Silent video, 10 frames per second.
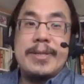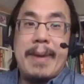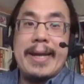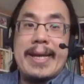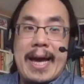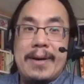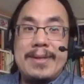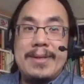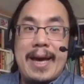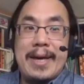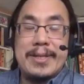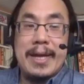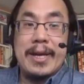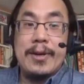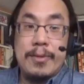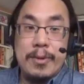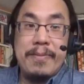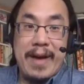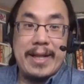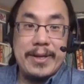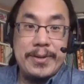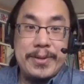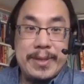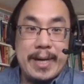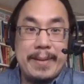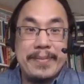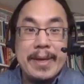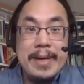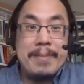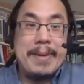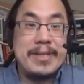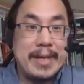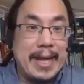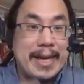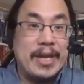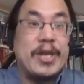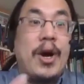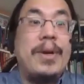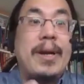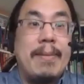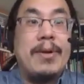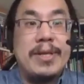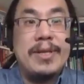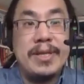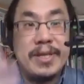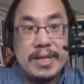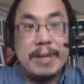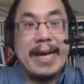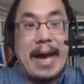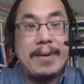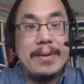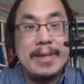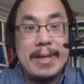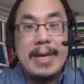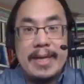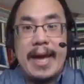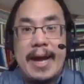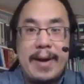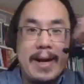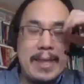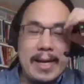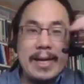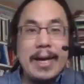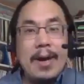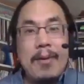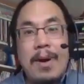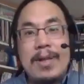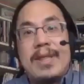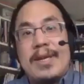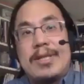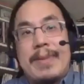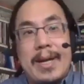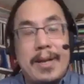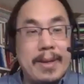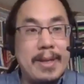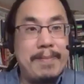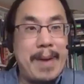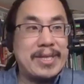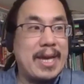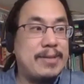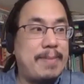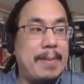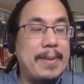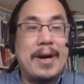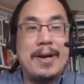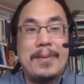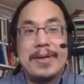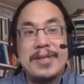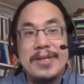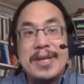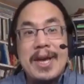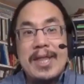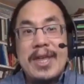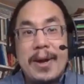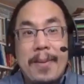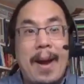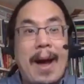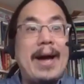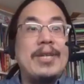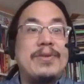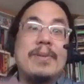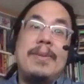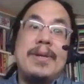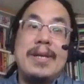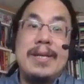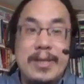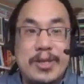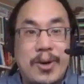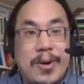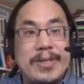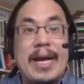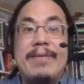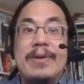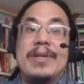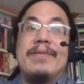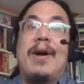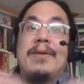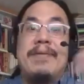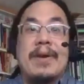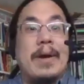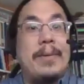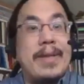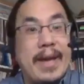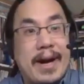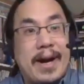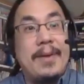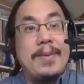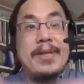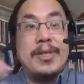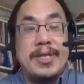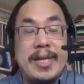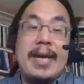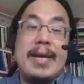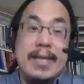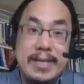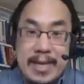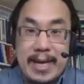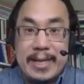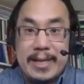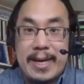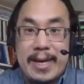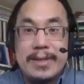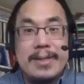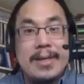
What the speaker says: might count as like group values because they like encoded emotions into something out there. And I think one of the things about the best case public artworks is they arise from community discourse. Everyone's involved in figuring out what they are and what they should say, at least in the ideal case.